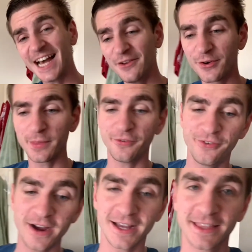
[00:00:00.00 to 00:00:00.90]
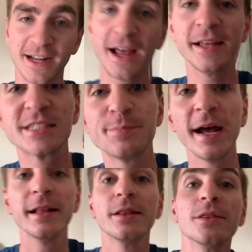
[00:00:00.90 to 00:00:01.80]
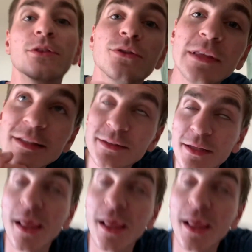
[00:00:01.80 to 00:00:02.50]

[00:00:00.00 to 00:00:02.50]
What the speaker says: from the fact that I spent the